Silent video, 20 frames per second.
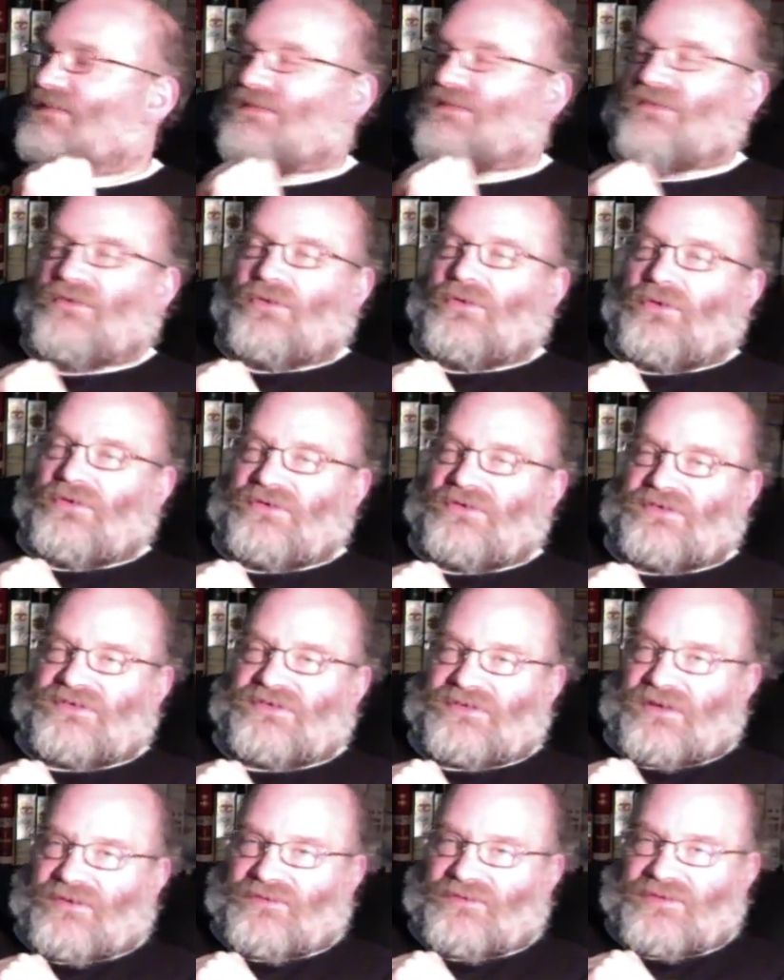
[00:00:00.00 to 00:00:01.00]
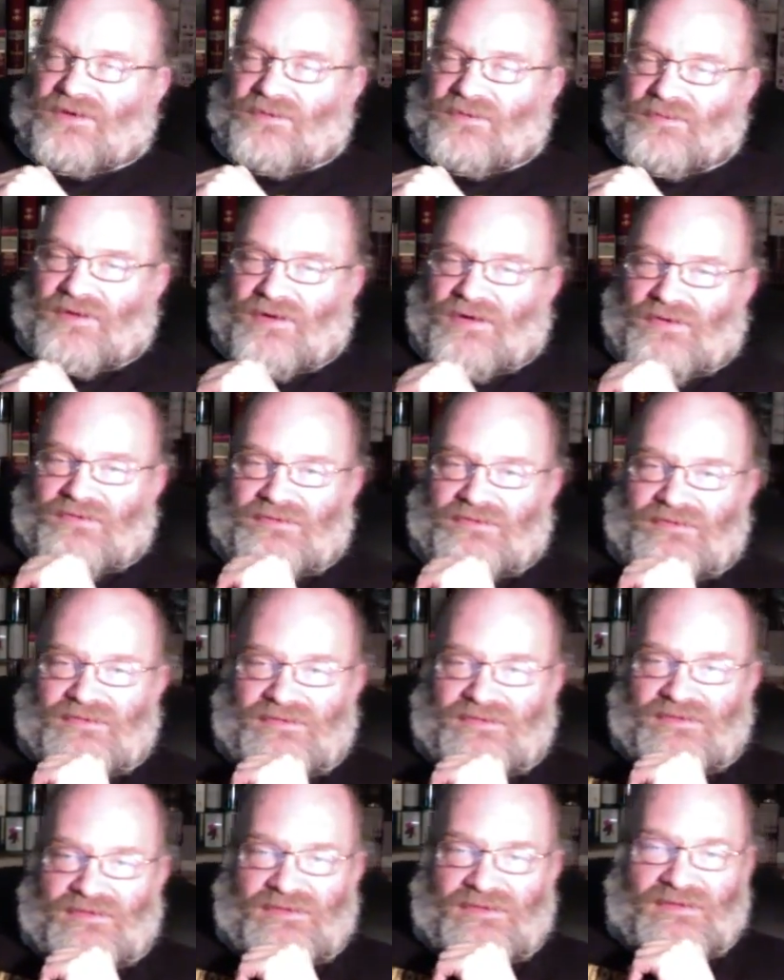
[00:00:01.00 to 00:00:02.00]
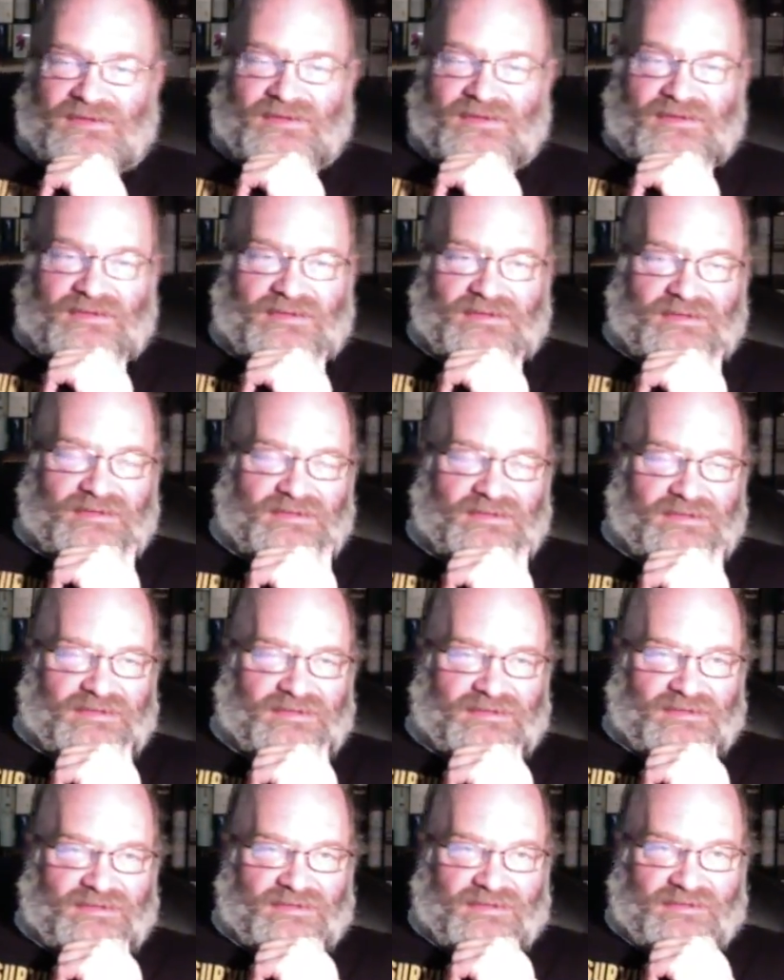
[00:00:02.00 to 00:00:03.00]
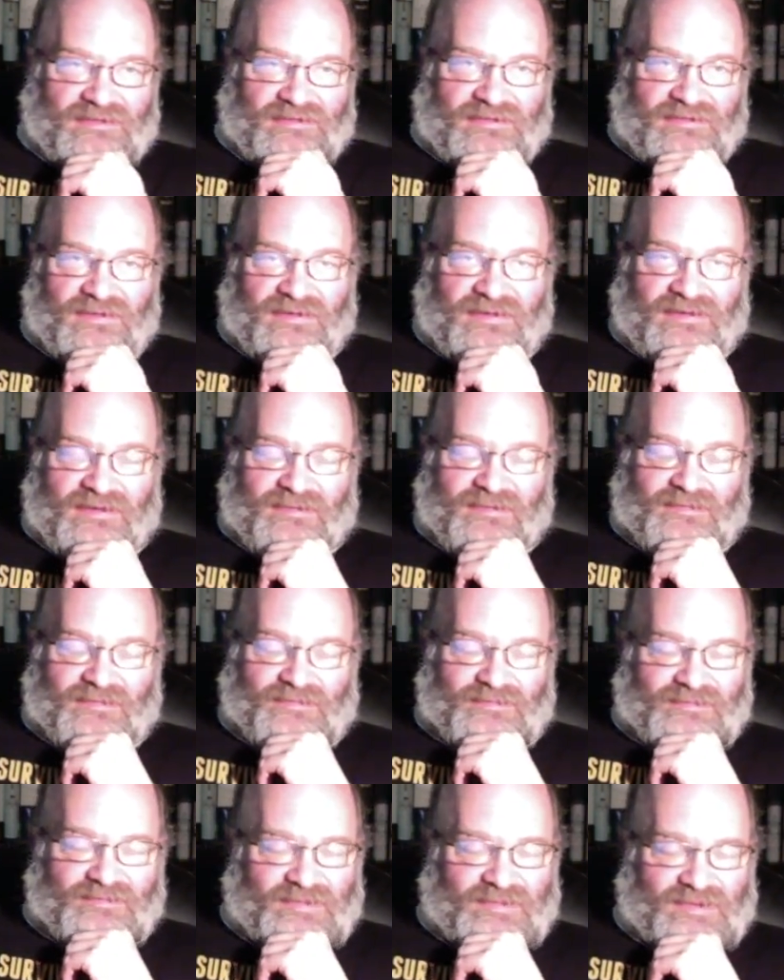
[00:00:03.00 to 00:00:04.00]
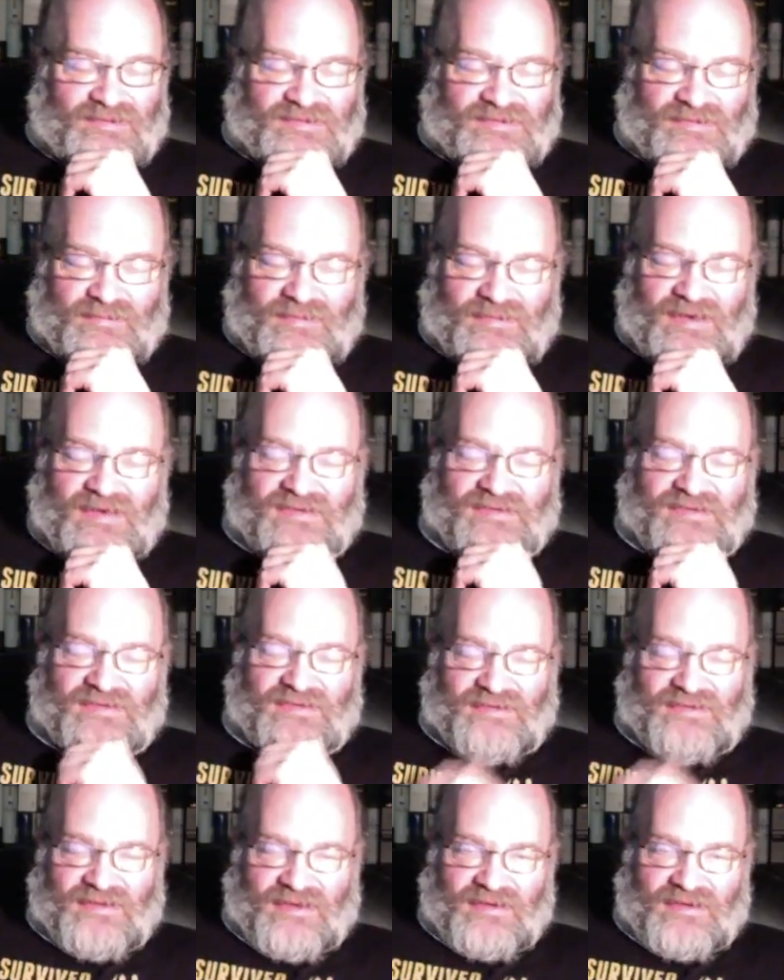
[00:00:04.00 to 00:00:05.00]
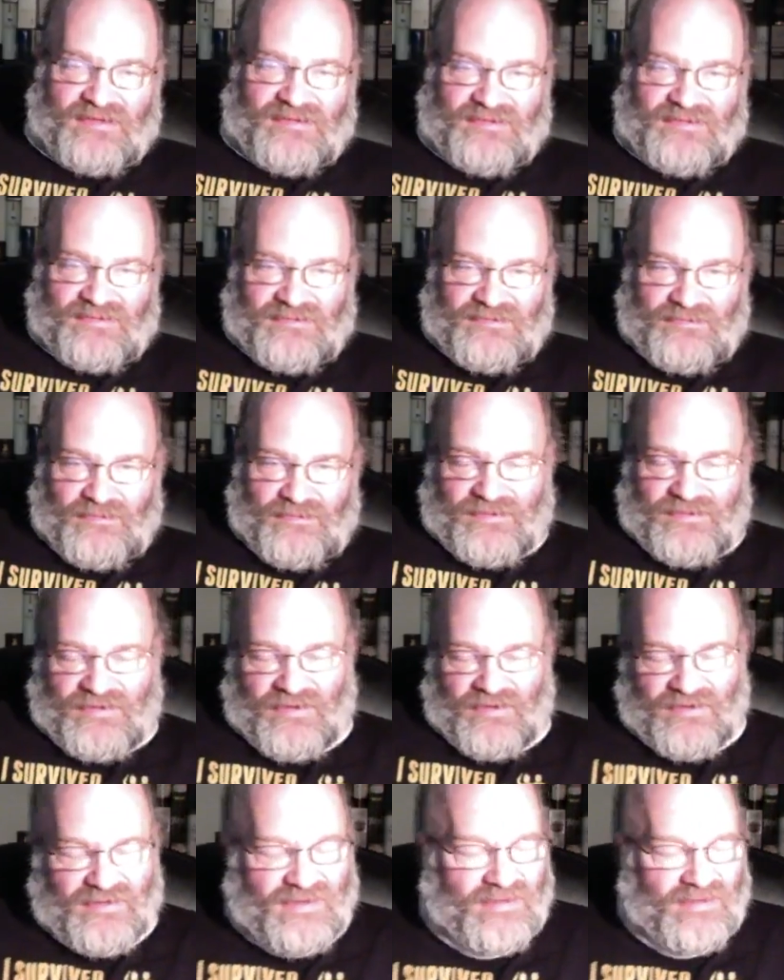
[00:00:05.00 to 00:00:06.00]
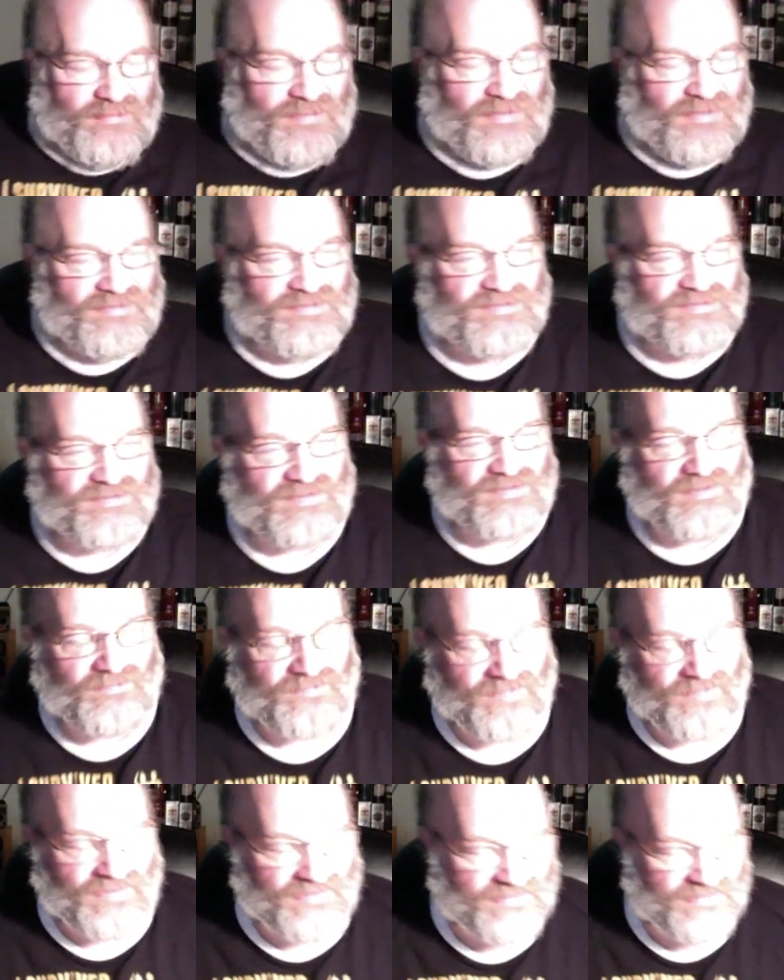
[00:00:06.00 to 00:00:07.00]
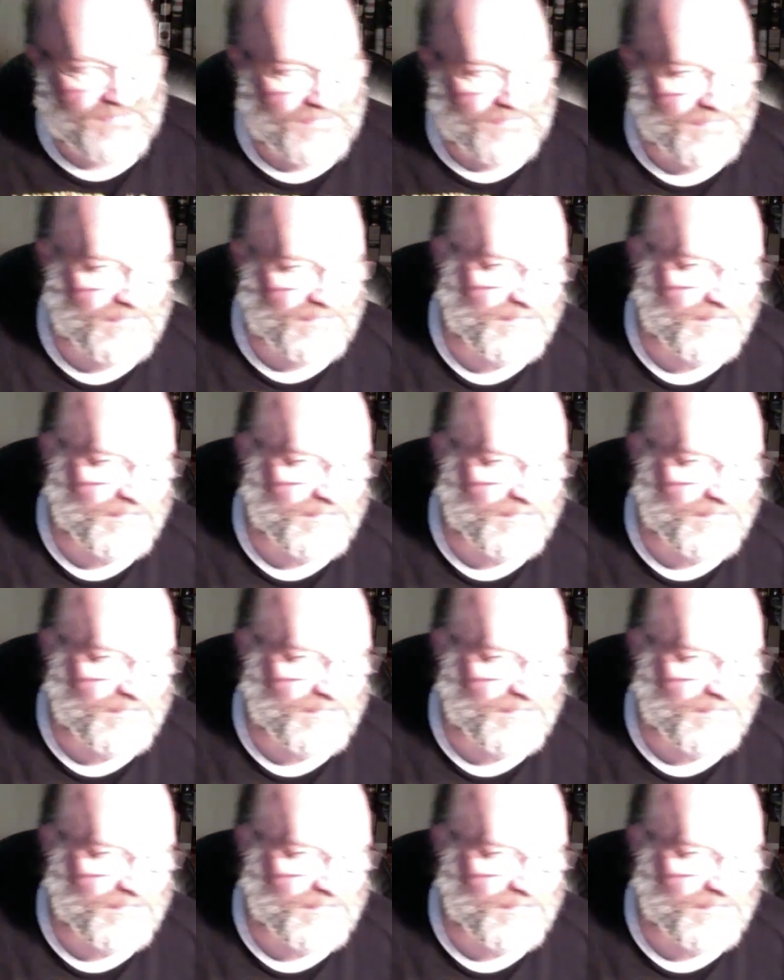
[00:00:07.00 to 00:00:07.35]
old stuff come out? You know, it's amazing that we're talking about stuff like